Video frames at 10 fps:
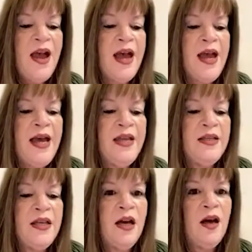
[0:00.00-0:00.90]

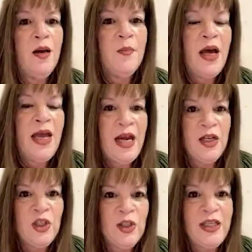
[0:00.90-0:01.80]
And I
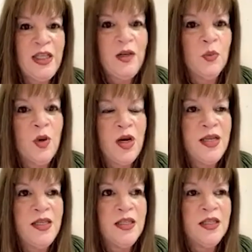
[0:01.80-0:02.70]
actually
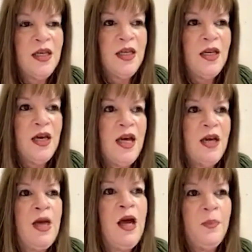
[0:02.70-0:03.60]
was
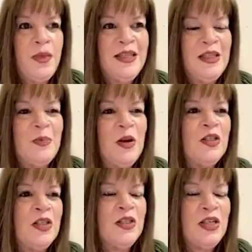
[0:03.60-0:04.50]
helping this
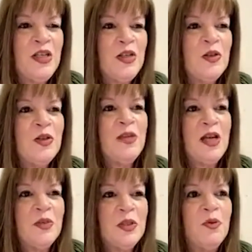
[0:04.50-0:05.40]
person because I knew them and
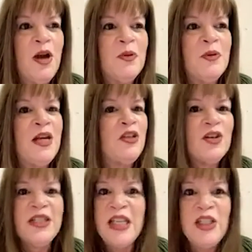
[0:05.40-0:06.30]
I was a property manager.
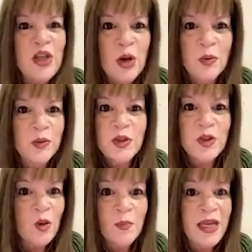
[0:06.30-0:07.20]
I said,
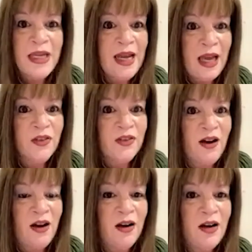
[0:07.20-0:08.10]
"Don't make it out to
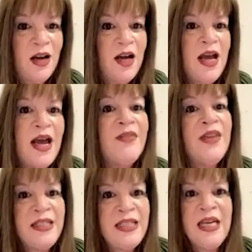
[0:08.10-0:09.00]
her," and
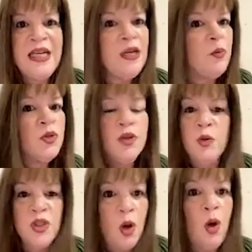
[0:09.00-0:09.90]
they did, and there
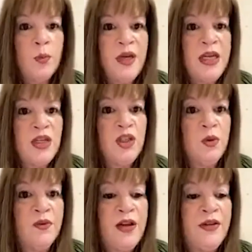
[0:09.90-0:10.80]
was a whole big issue
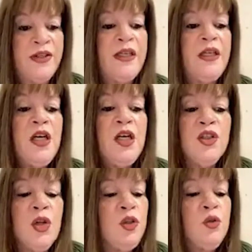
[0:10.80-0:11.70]
around it.
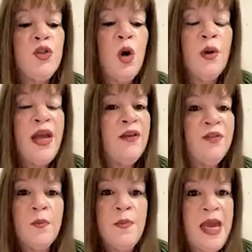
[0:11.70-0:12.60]
So you don't
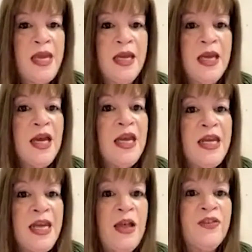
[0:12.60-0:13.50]
ever make
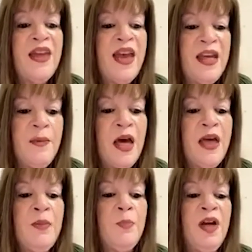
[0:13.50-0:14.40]
it out to
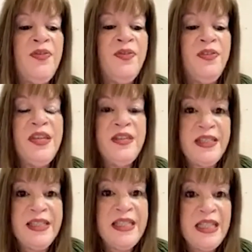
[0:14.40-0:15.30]
anybody but the
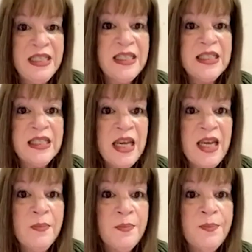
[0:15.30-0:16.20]
deceased's
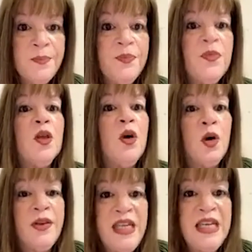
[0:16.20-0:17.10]
name
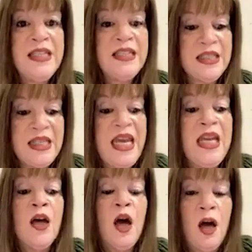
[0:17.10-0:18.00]
or the
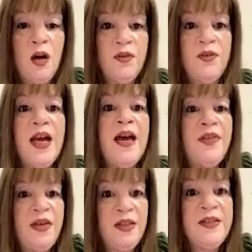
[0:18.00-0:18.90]
estate of, and
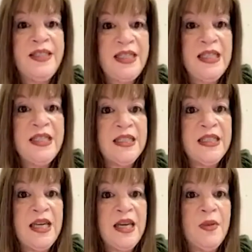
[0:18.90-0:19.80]
then the deceased's
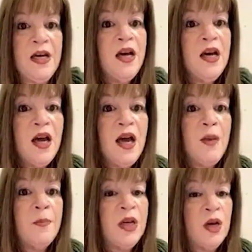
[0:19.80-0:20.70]
name,
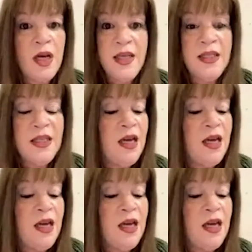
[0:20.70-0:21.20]
because